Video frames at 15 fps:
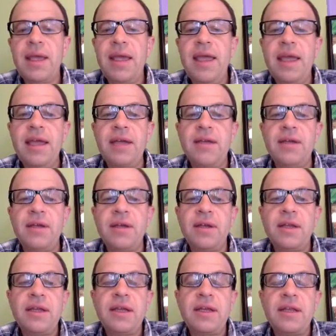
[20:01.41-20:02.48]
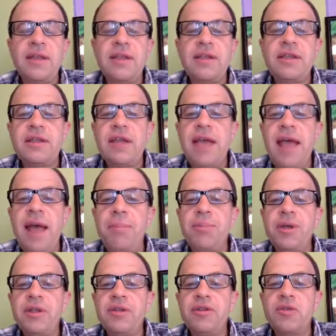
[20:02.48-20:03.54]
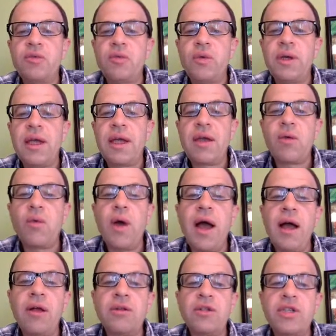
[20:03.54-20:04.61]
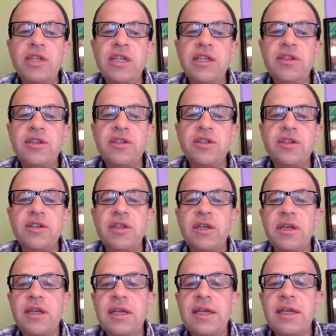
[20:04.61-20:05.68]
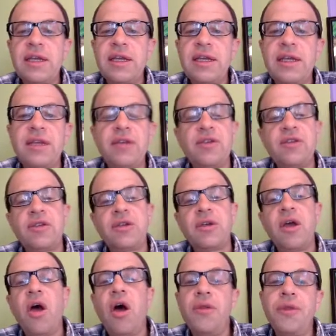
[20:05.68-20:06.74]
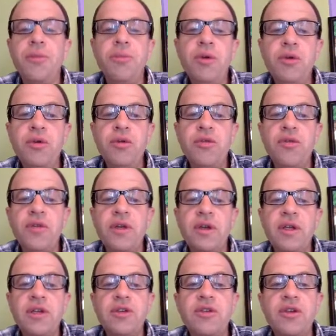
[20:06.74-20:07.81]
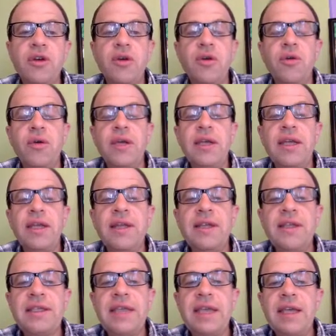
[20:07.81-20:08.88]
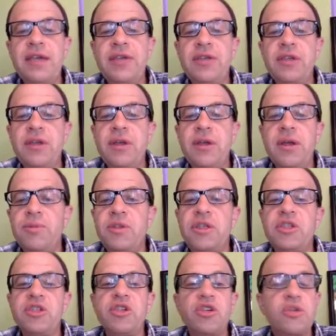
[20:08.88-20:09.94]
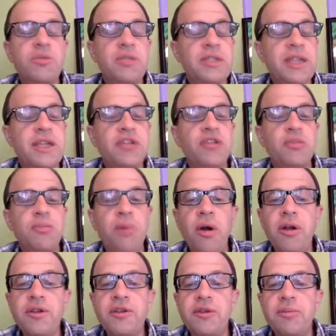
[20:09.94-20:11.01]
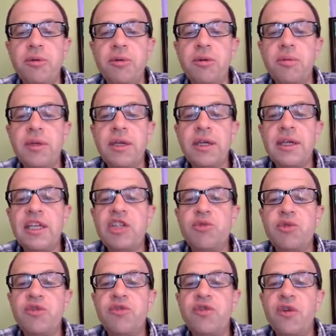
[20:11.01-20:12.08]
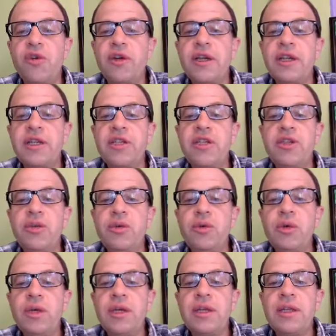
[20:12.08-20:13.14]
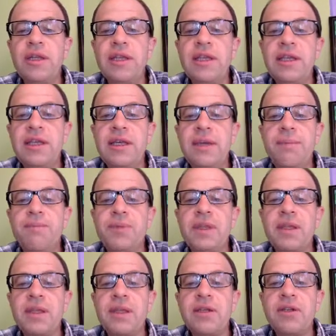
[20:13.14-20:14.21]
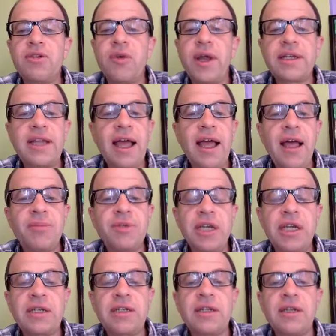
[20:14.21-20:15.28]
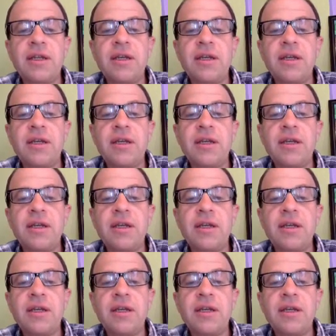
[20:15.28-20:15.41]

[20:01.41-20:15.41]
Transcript: And this happens while Jesus is on the move. So in this case, the circumstantial participle is referring to the direct object.